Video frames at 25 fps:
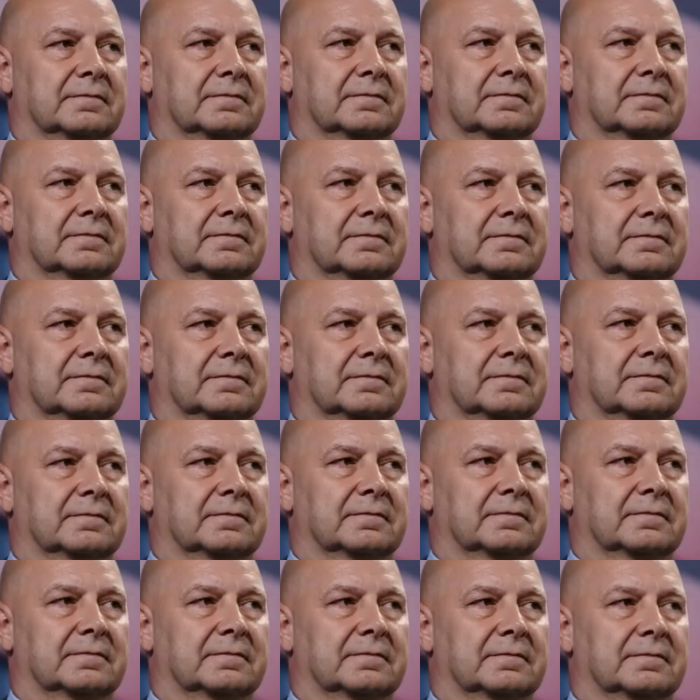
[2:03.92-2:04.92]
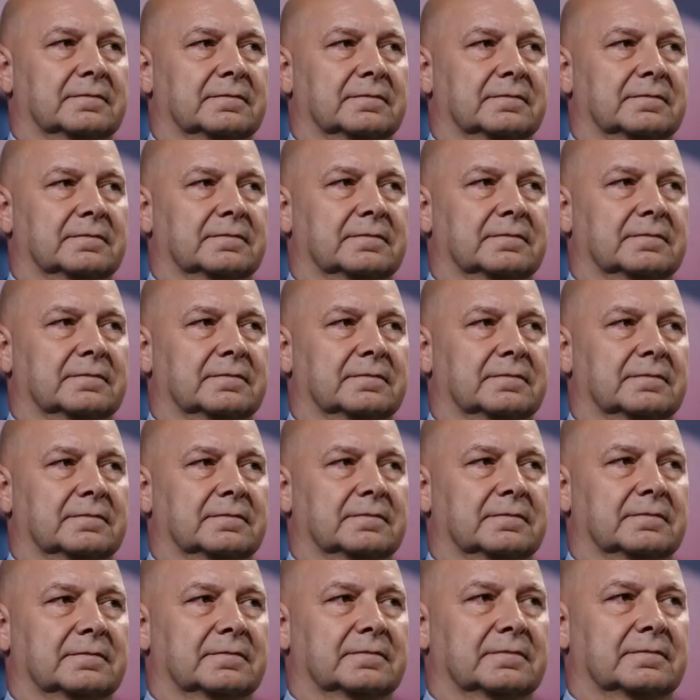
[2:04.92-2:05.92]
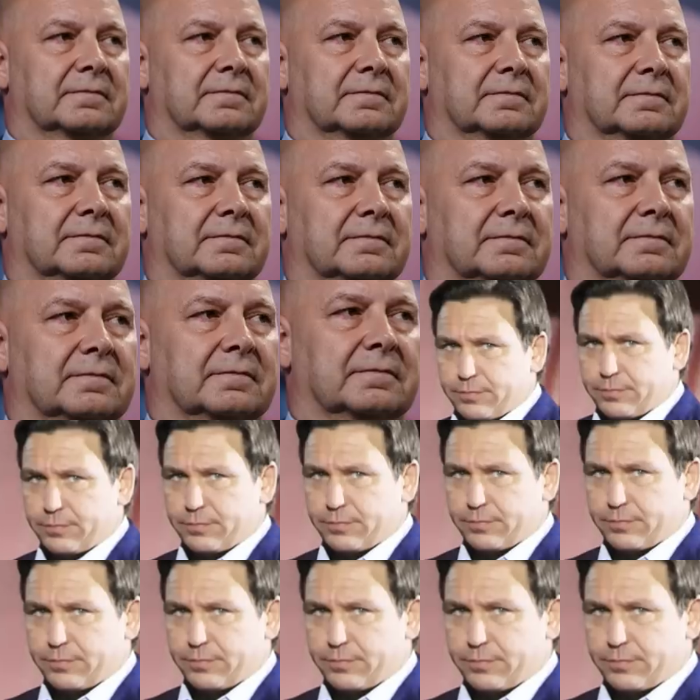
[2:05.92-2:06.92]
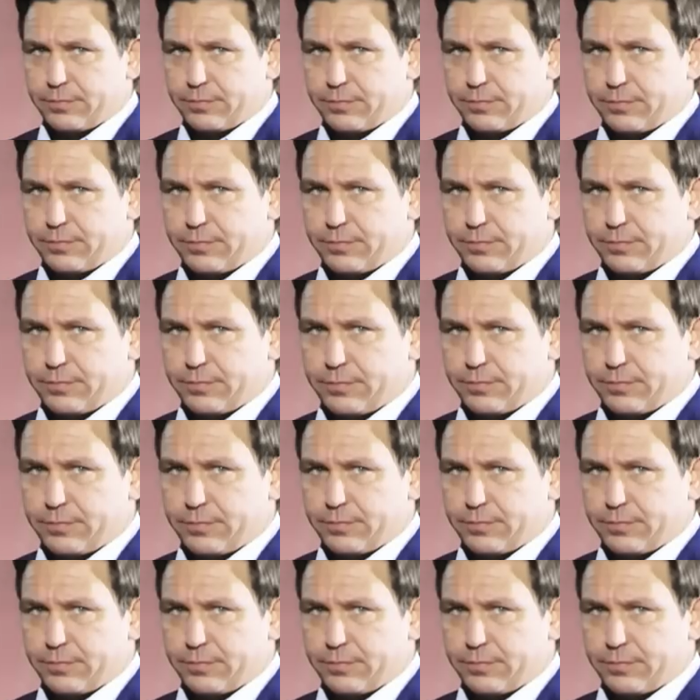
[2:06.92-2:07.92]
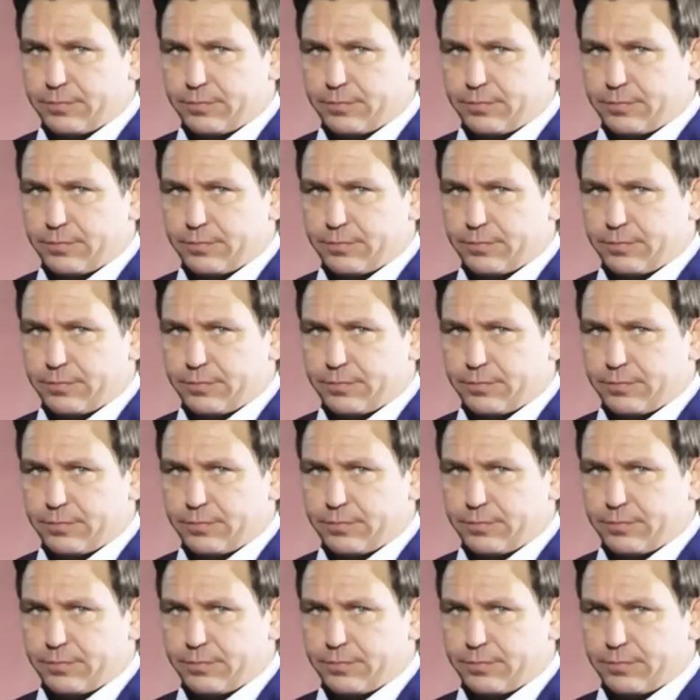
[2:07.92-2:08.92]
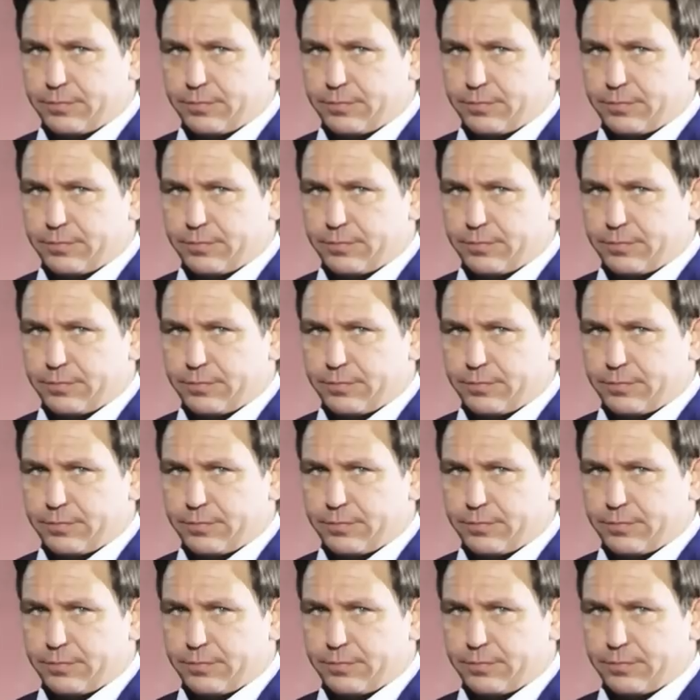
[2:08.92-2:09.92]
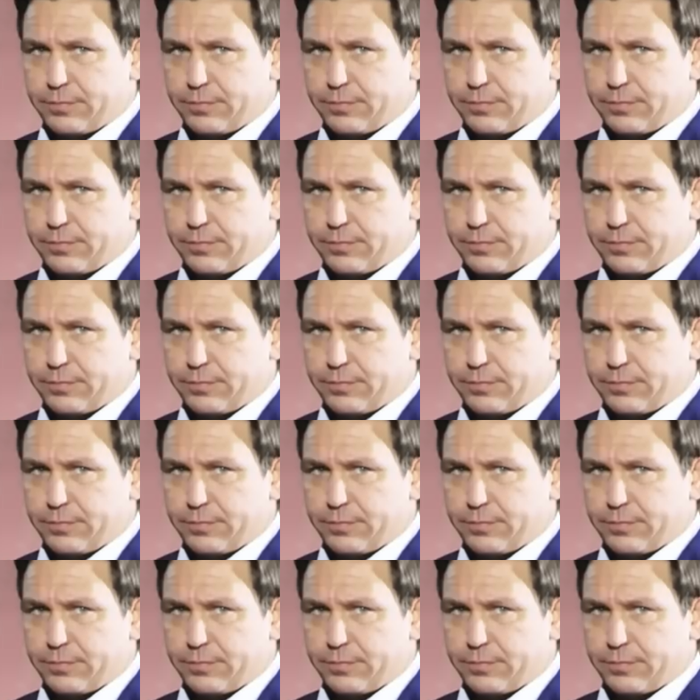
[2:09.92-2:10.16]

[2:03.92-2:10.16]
(not speaking)